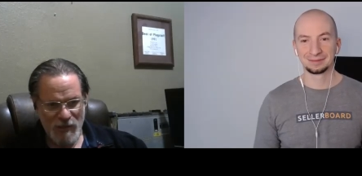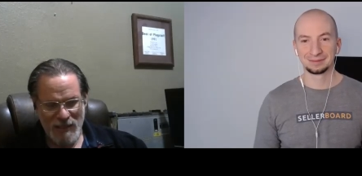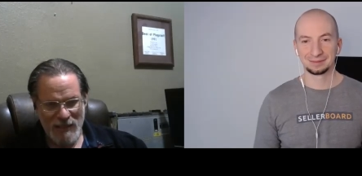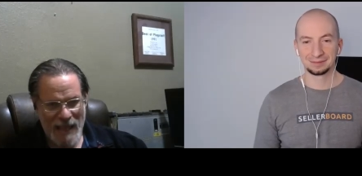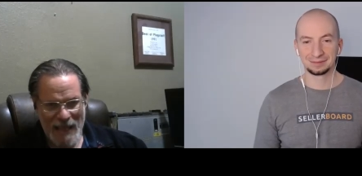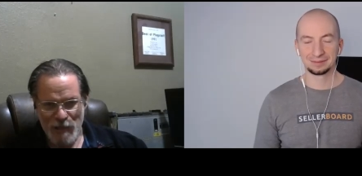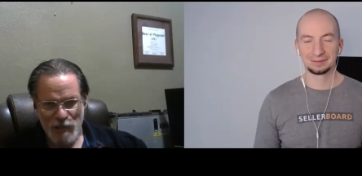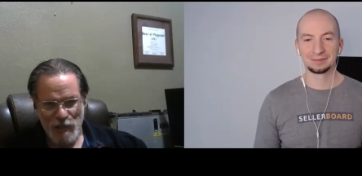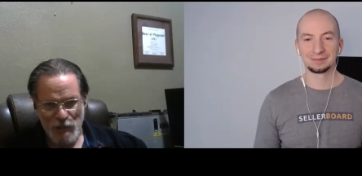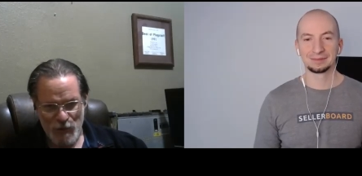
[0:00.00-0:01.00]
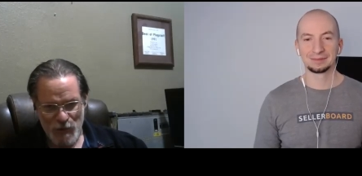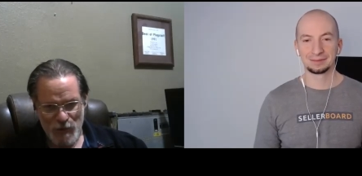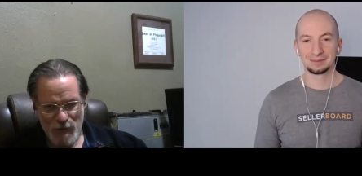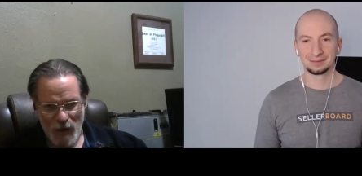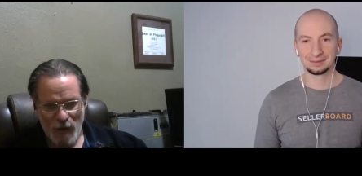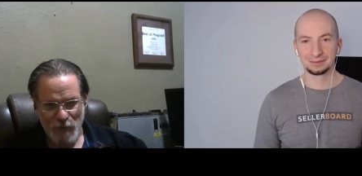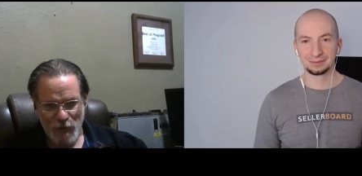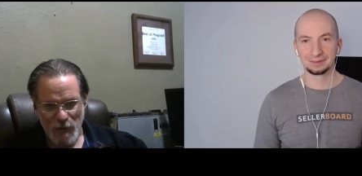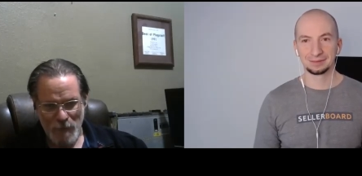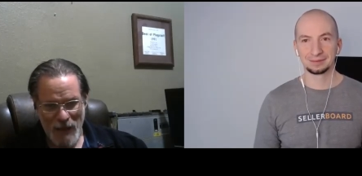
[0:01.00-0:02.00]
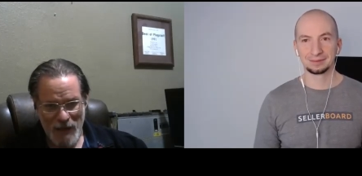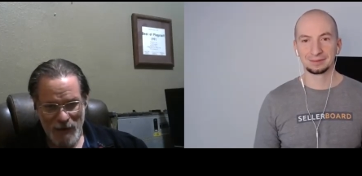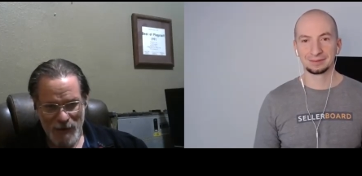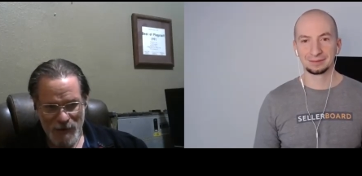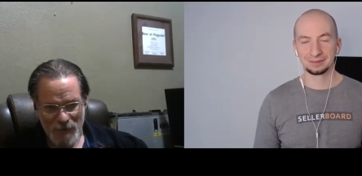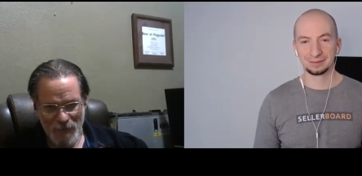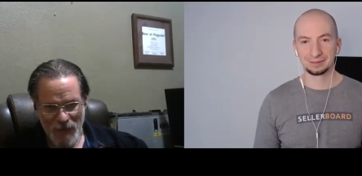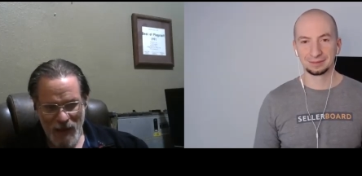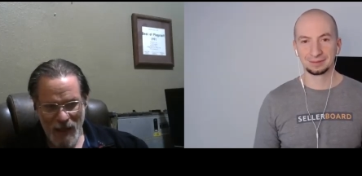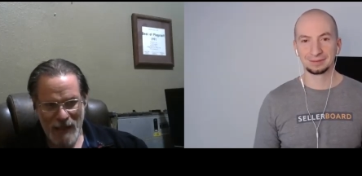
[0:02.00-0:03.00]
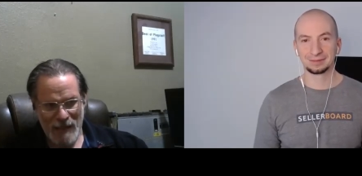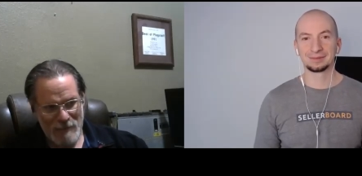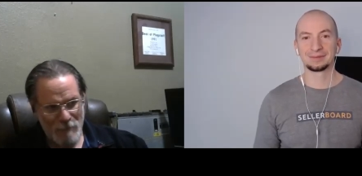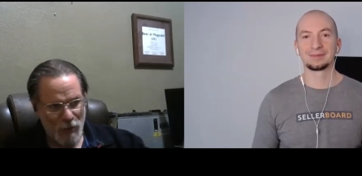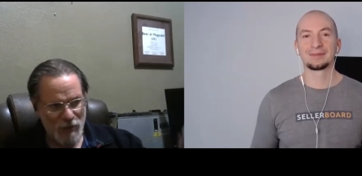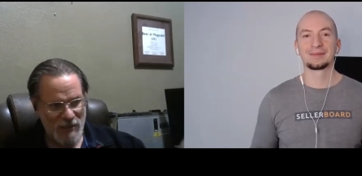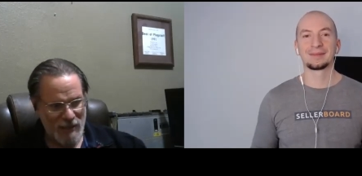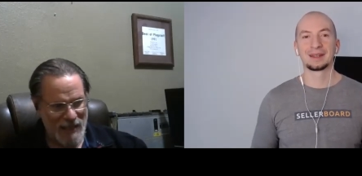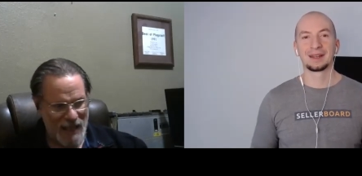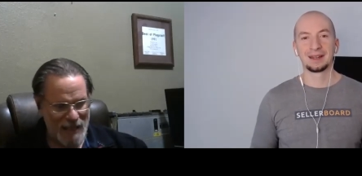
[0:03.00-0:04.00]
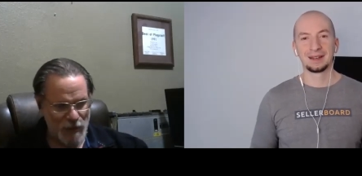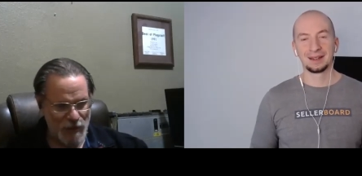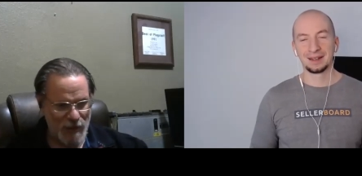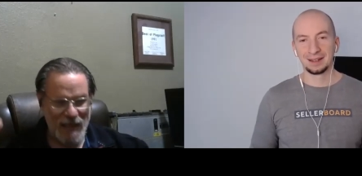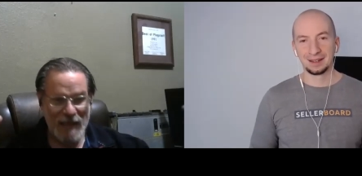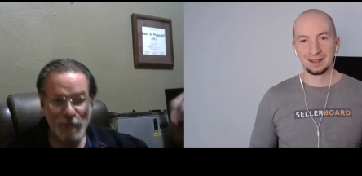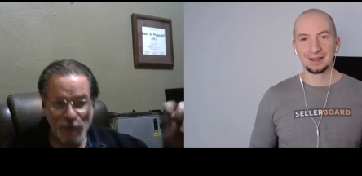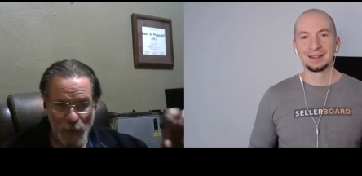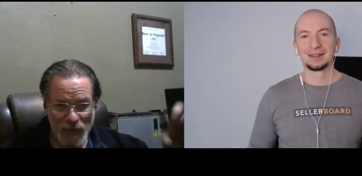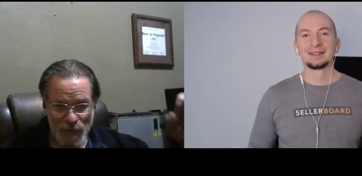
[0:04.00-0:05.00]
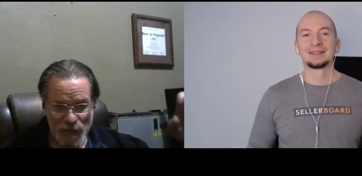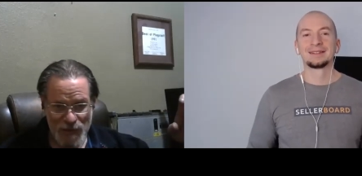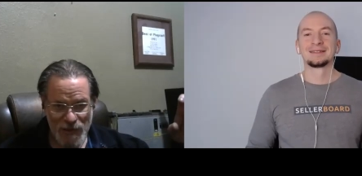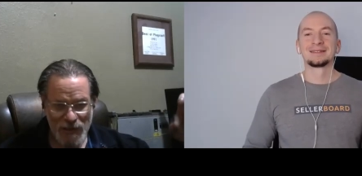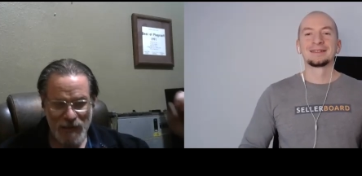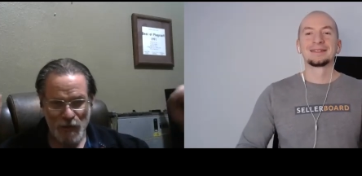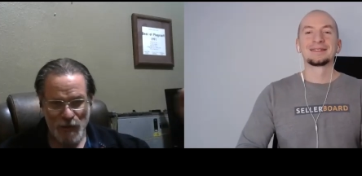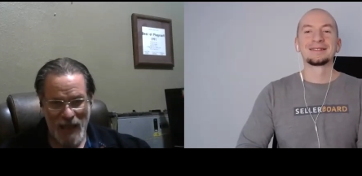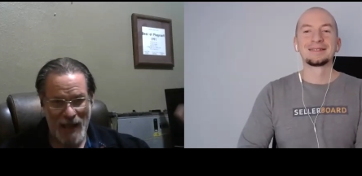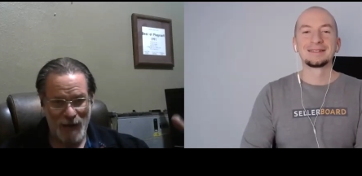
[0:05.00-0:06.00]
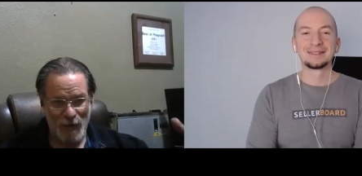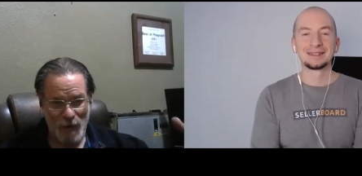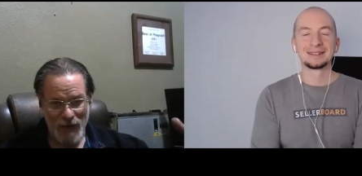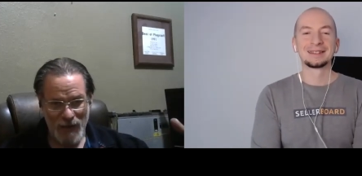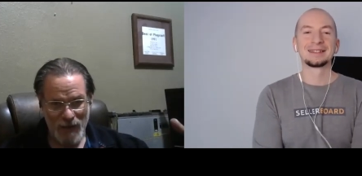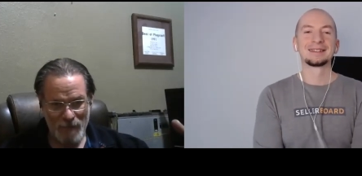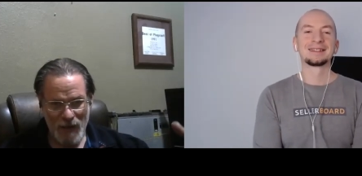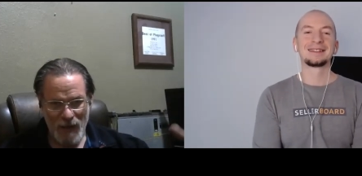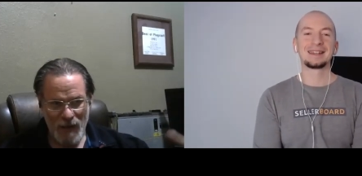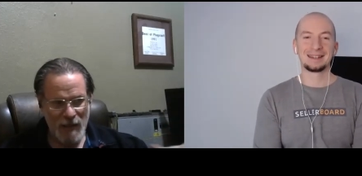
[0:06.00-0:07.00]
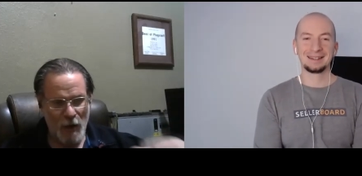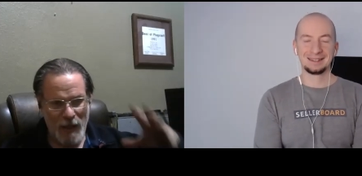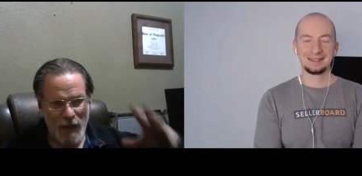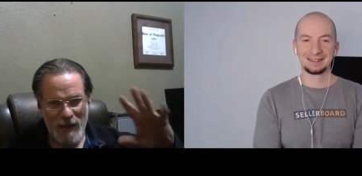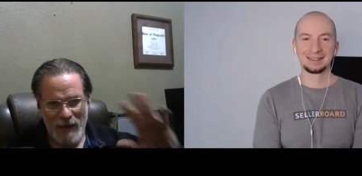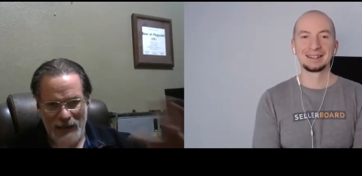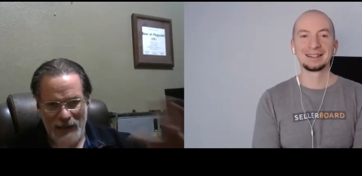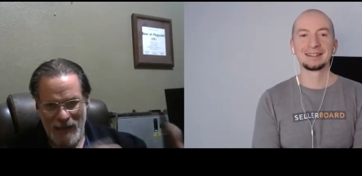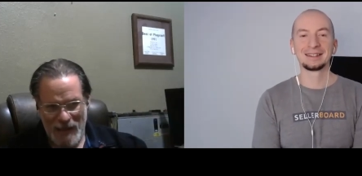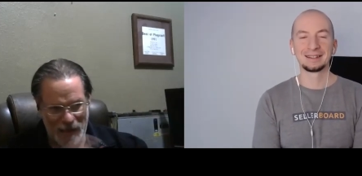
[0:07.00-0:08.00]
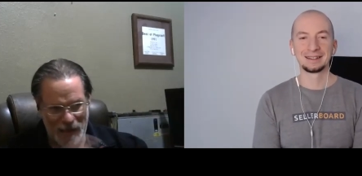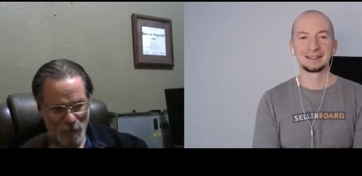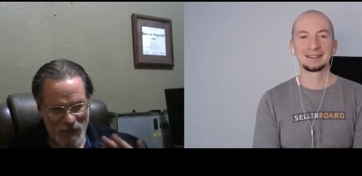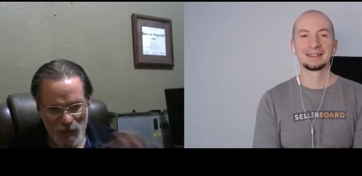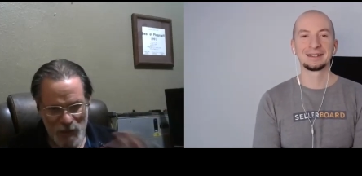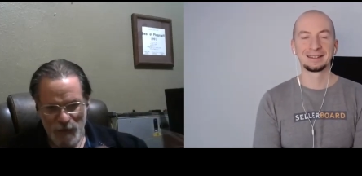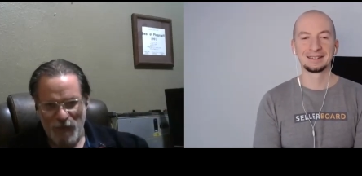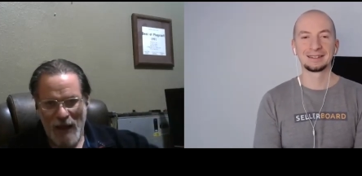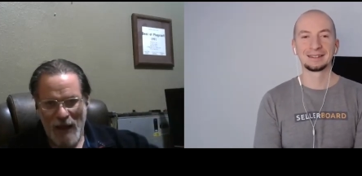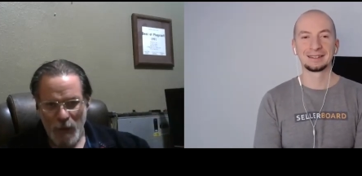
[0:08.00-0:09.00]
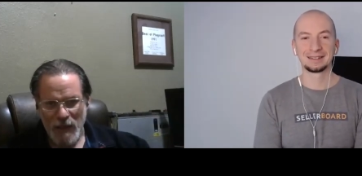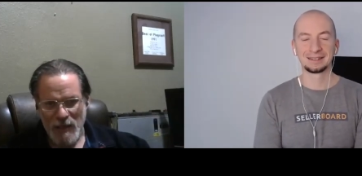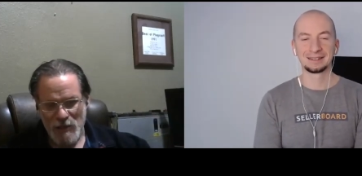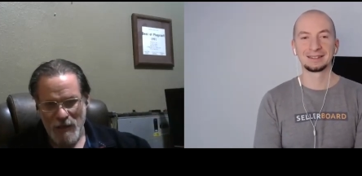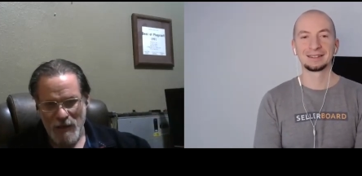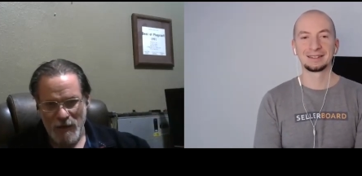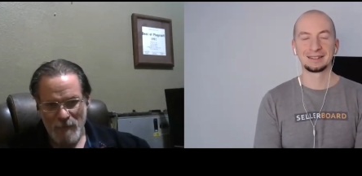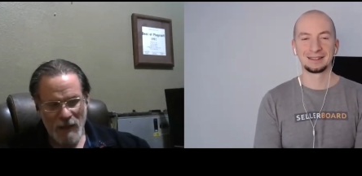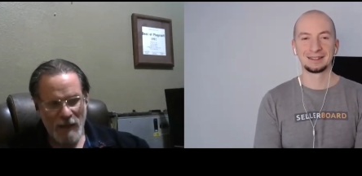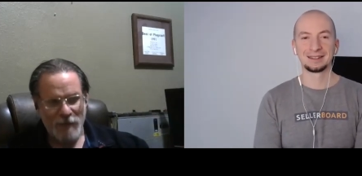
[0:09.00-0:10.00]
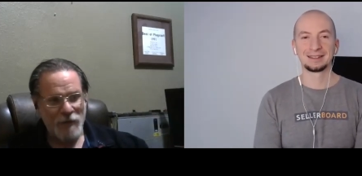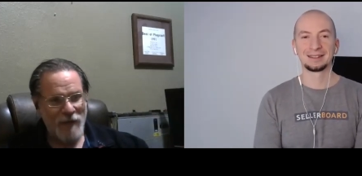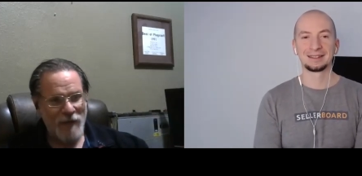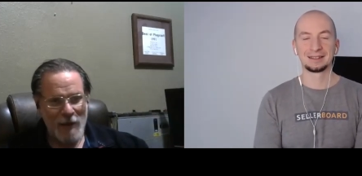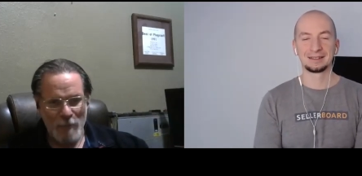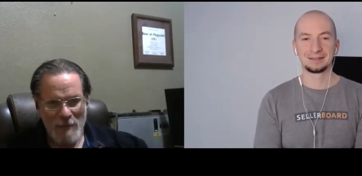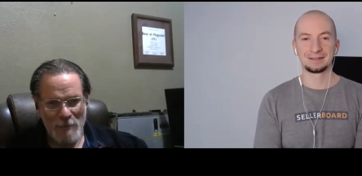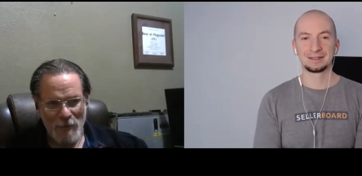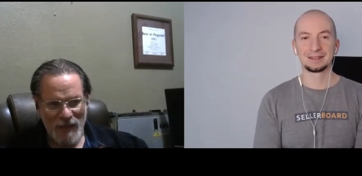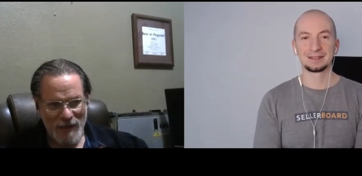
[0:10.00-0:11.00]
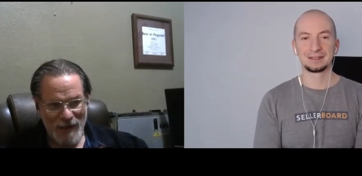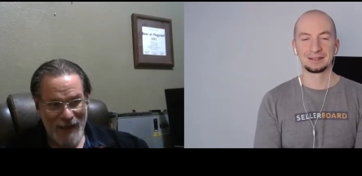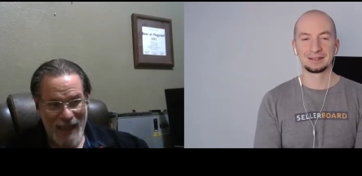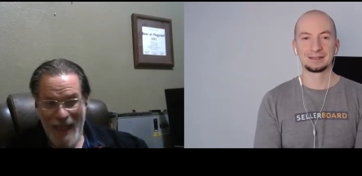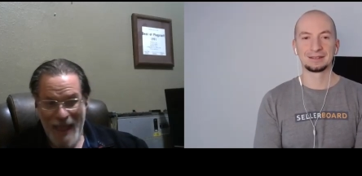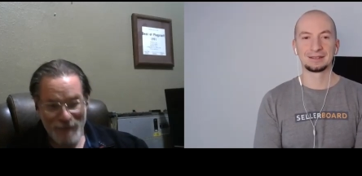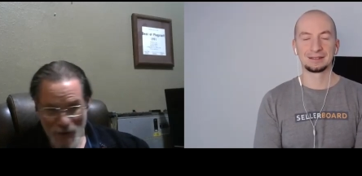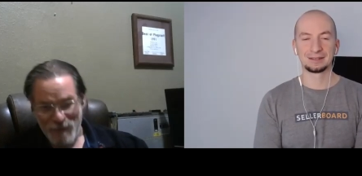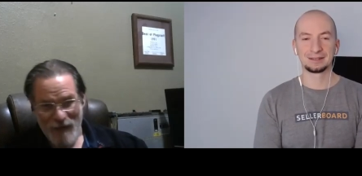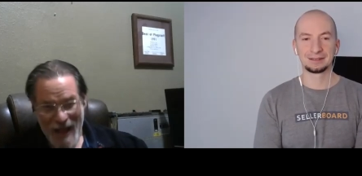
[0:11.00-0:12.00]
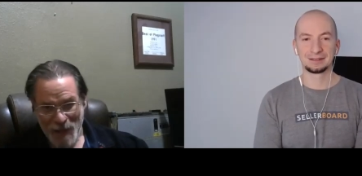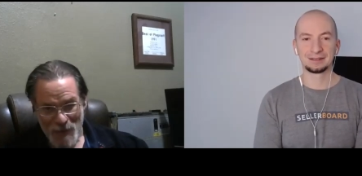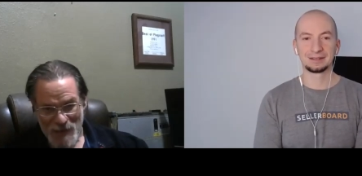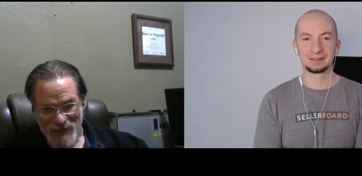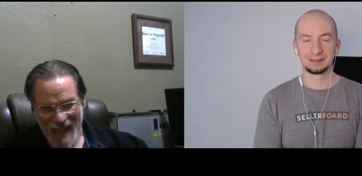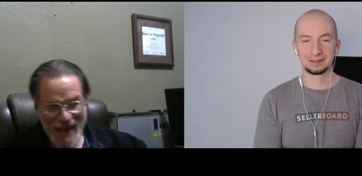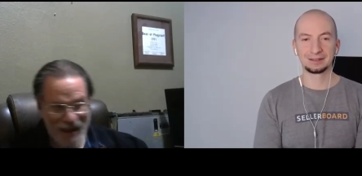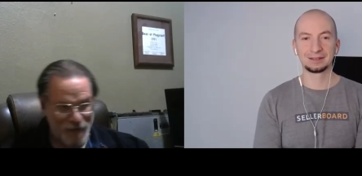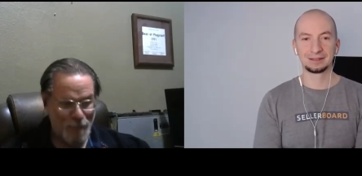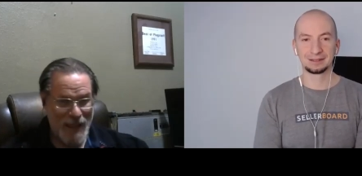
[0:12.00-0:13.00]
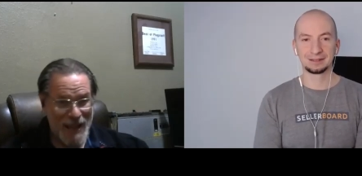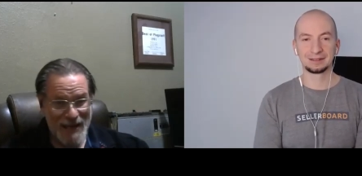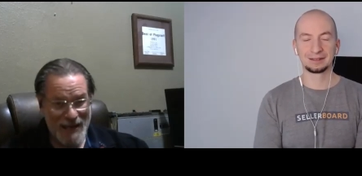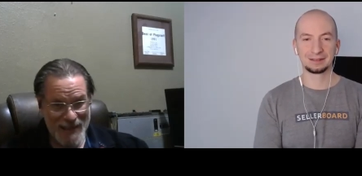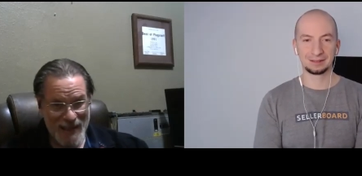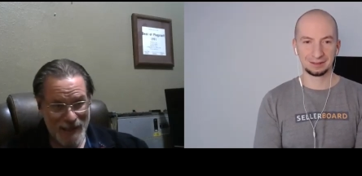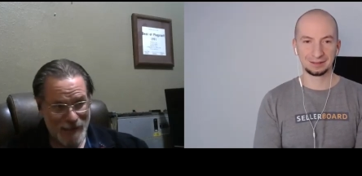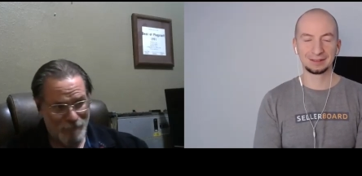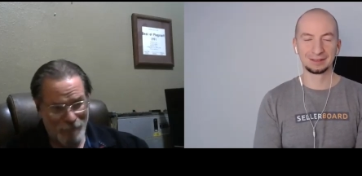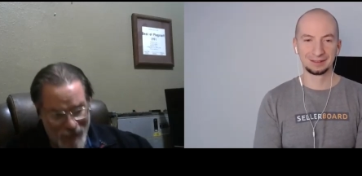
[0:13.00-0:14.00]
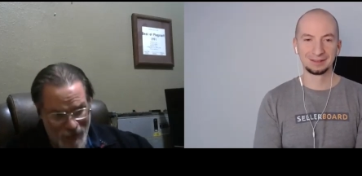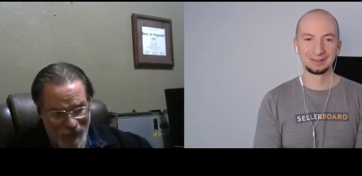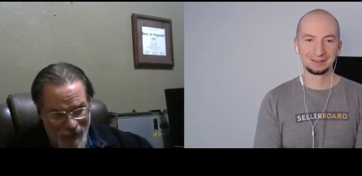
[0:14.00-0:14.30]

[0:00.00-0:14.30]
Speaker 1: engaged users of your competitors and the most engaged influencers in your category yeah. you know and everybody starts following each other if you follow people that have no followers and never pin anything mm-hmm.